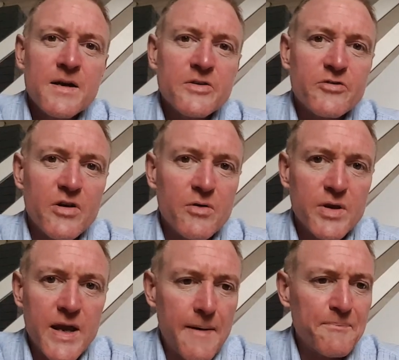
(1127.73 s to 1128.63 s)
So
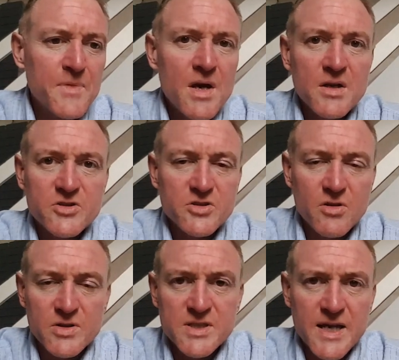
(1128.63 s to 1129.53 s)
yeah, just
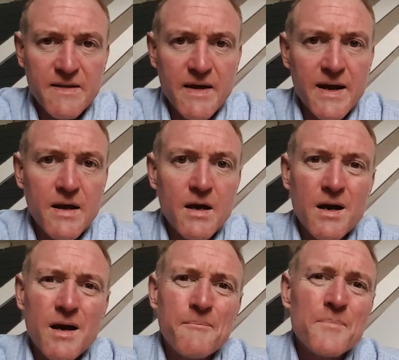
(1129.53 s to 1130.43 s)
thought I'd say
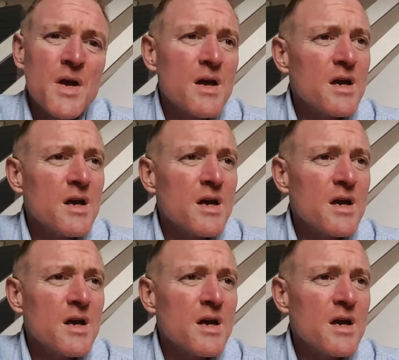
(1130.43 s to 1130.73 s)
that.